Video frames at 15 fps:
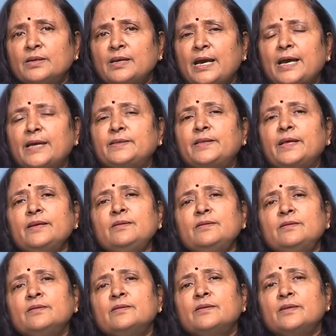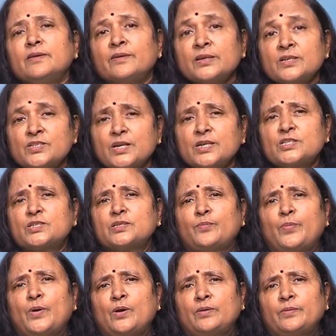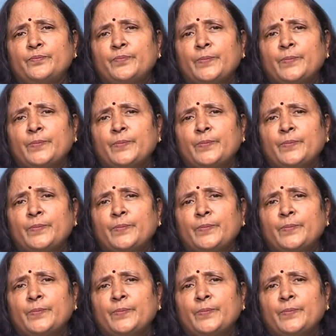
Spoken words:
and then researched upon,